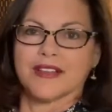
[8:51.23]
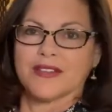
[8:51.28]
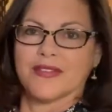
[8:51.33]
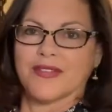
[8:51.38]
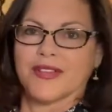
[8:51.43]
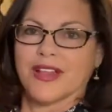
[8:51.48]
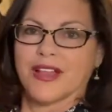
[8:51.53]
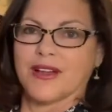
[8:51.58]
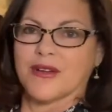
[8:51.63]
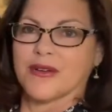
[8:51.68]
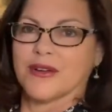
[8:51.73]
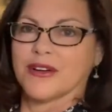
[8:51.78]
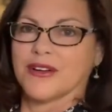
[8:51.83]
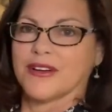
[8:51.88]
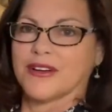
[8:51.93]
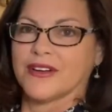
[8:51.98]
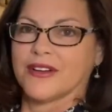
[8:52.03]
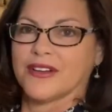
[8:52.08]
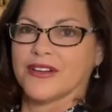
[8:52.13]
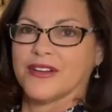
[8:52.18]

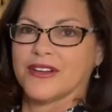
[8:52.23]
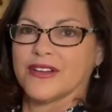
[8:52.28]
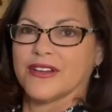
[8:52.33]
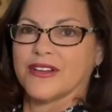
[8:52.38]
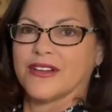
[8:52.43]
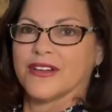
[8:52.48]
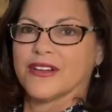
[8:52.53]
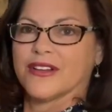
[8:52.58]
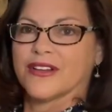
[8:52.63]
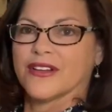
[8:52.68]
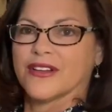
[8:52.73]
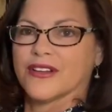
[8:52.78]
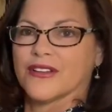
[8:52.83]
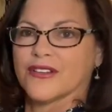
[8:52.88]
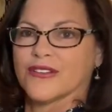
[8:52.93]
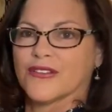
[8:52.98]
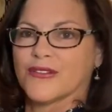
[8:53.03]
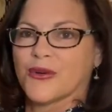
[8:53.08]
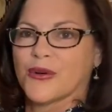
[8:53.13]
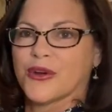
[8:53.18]
flower
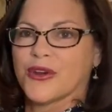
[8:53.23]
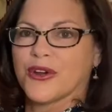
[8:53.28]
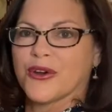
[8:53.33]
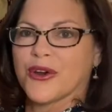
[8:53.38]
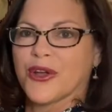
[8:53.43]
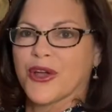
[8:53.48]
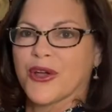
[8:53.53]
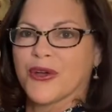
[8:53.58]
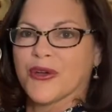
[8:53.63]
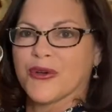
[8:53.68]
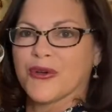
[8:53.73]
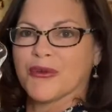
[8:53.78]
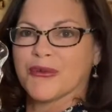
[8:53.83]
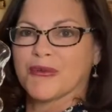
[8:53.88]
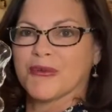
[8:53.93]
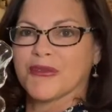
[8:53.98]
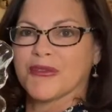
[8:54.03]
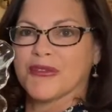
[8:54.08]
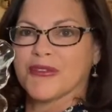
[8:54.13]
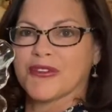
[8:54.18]
for your
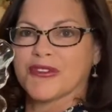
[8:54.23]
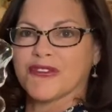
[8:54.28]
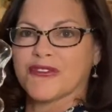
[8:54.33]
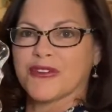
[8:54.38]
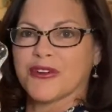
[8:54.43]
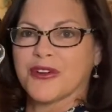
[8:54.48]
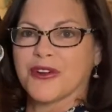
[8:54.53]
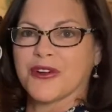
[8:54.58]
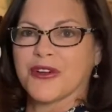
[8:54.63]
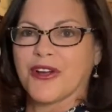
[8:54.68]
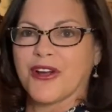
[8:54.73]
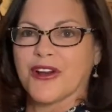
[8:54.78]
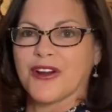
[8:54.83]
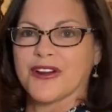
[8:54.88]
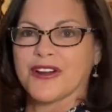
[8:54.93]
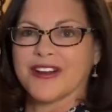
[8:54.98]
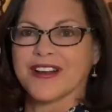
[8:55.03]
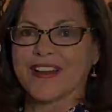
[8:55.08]
home or for your garden.